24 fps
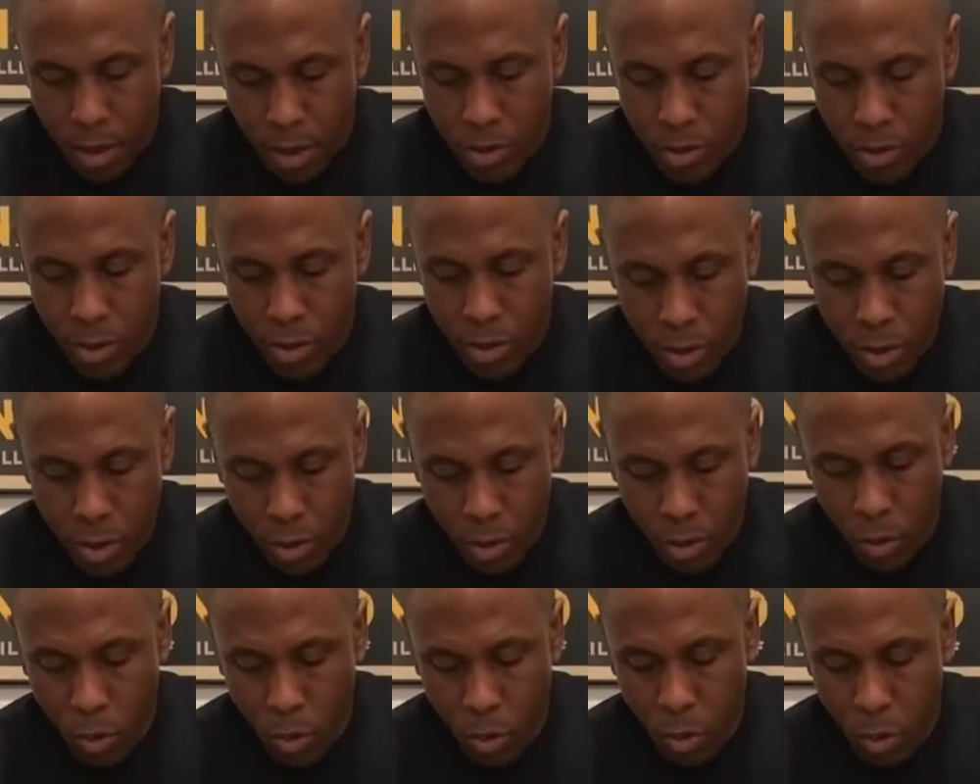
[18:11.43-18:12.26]
Turn
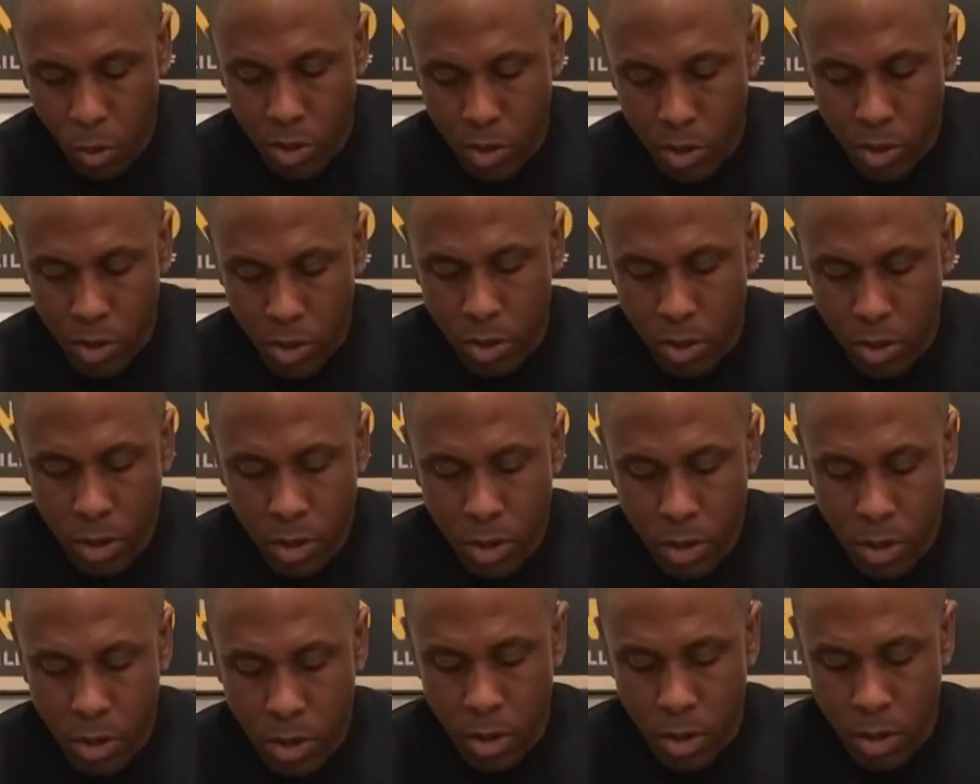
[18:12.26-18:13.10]
another quarter turn,
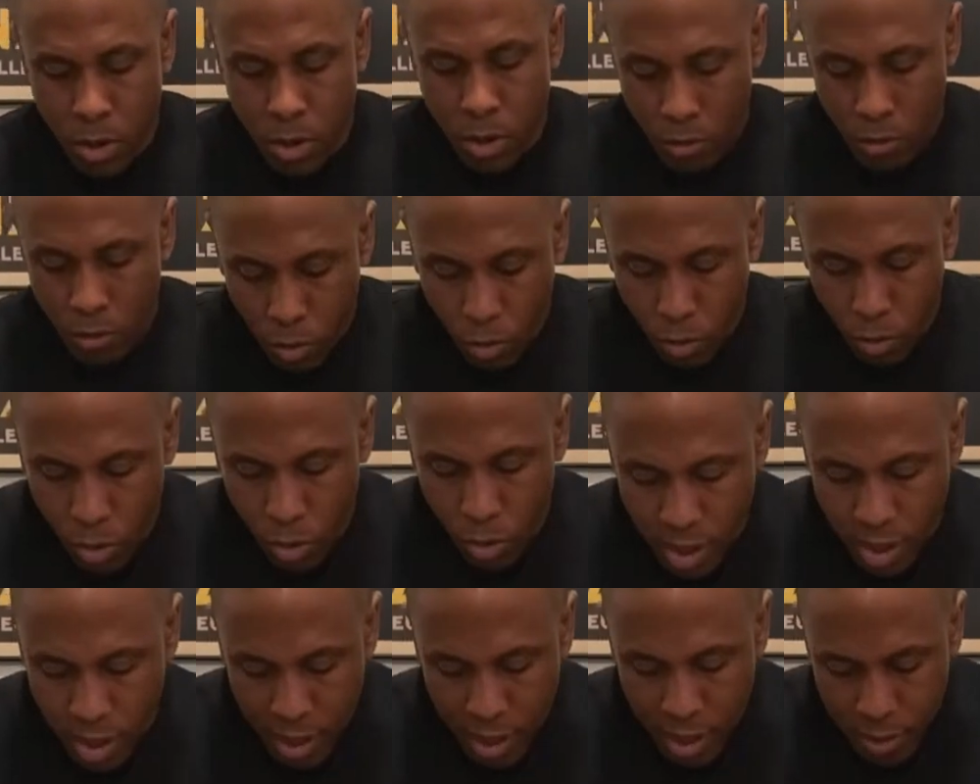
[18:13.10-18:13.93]

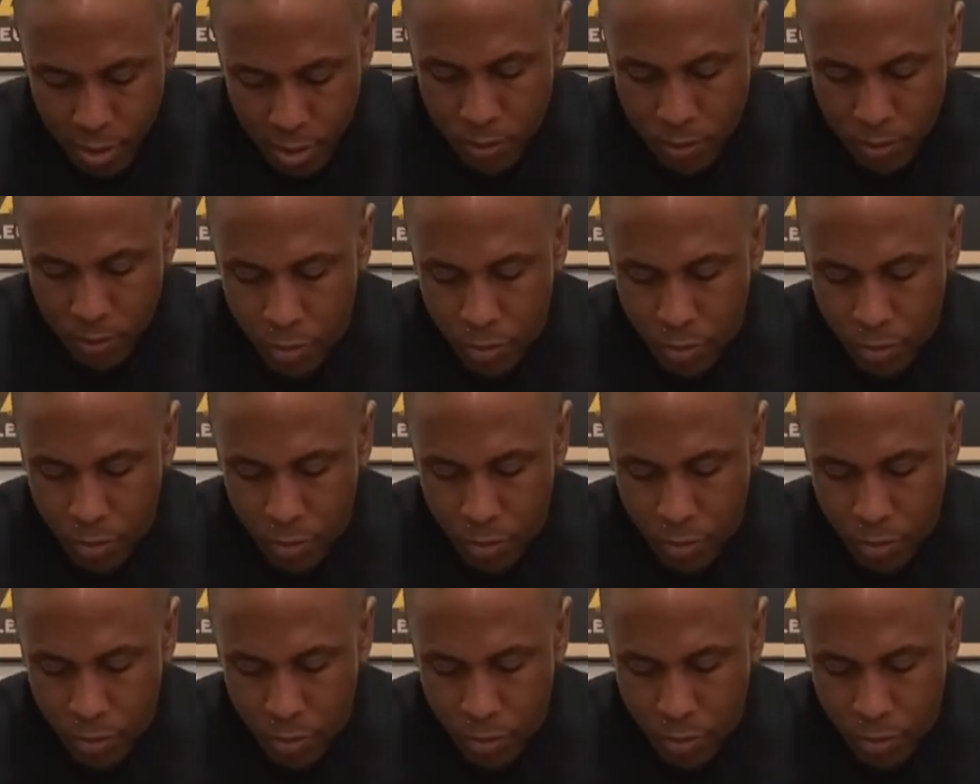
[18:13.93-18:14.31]
roll again.